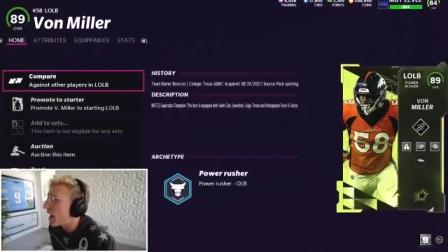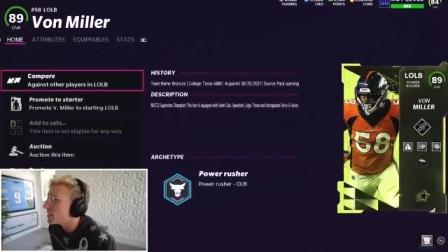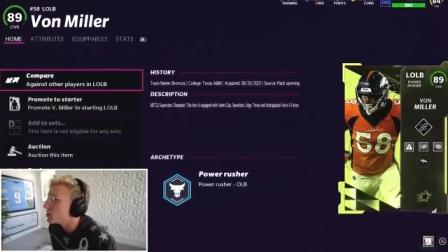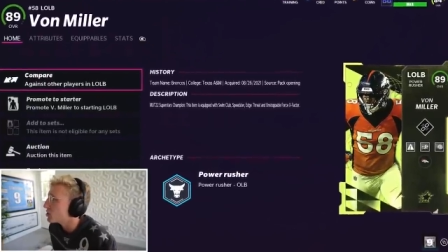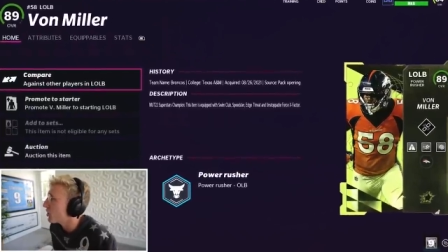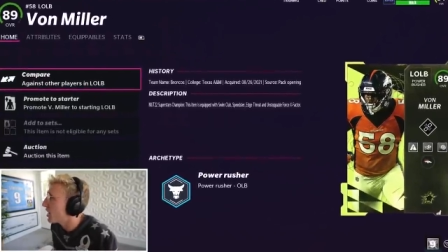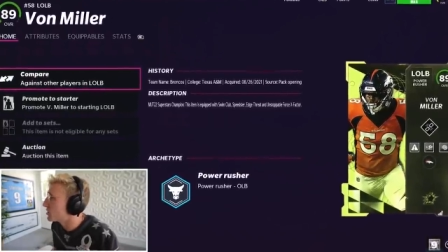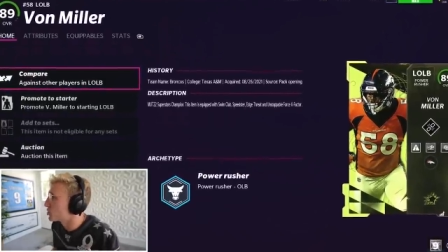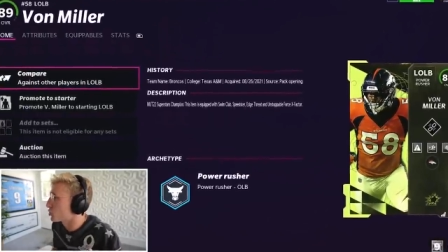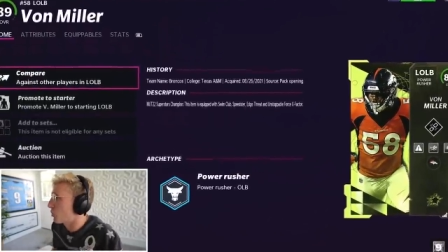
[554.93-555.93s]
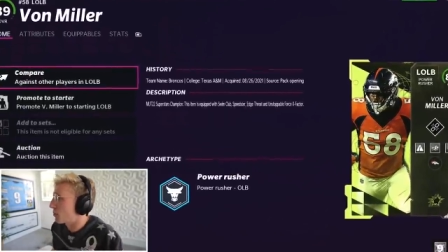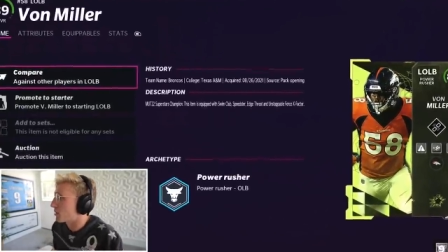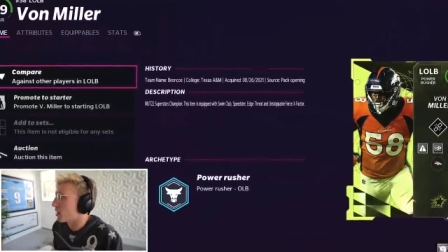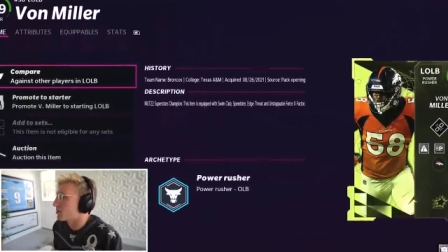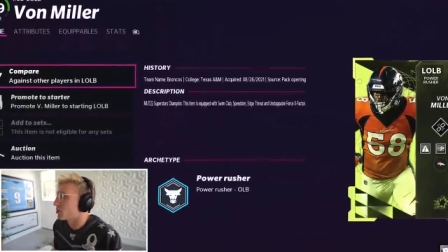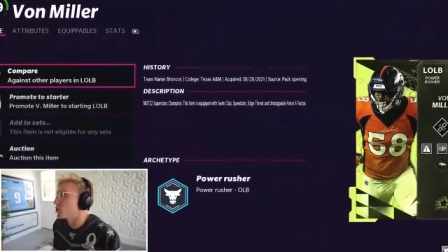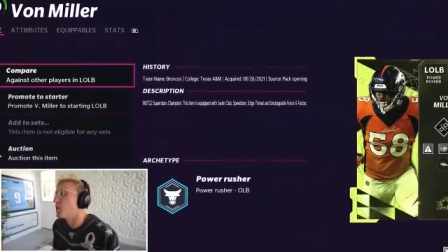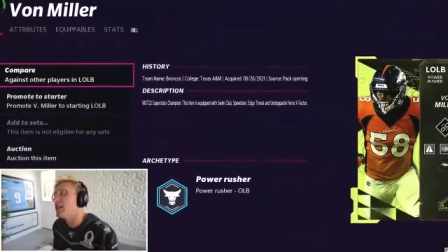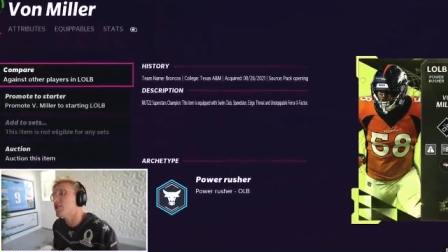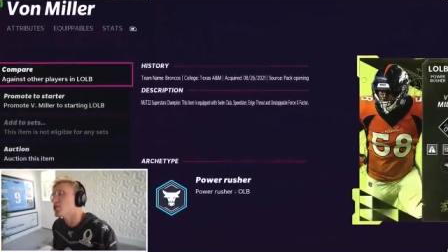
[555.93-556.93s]
Edge Threat, and Swim Club. So
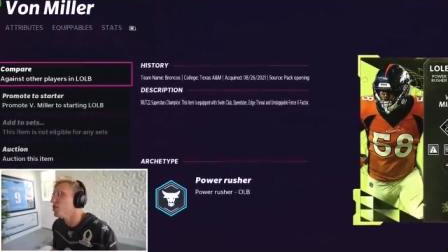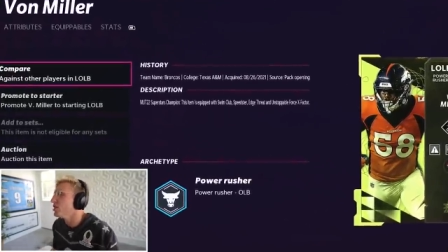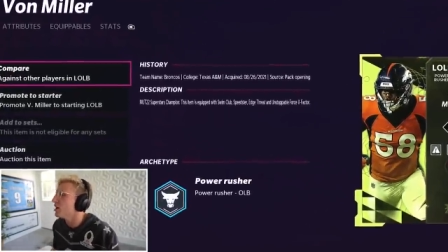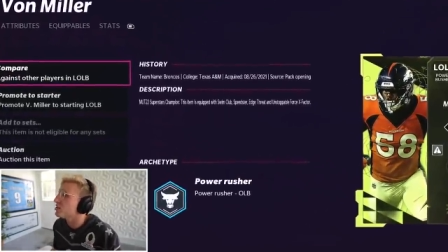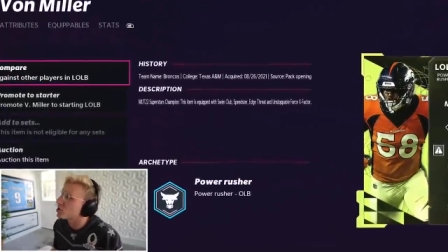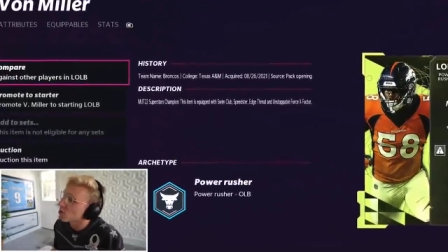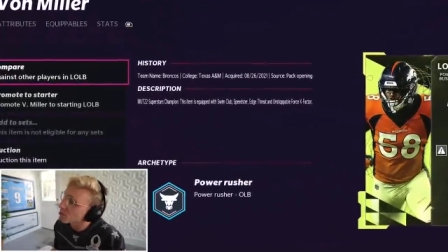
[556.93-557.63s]
Speedster and Swim